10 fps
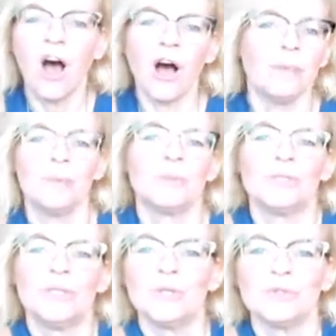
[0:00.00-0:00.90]
I've been
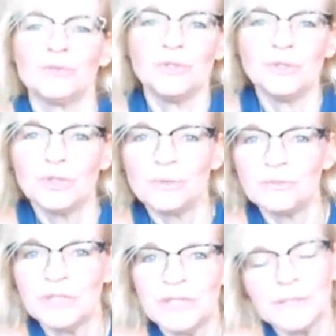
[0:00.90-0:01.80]
watching lots of YouTube
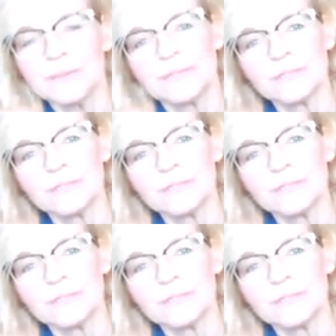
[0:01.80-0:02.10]
videos,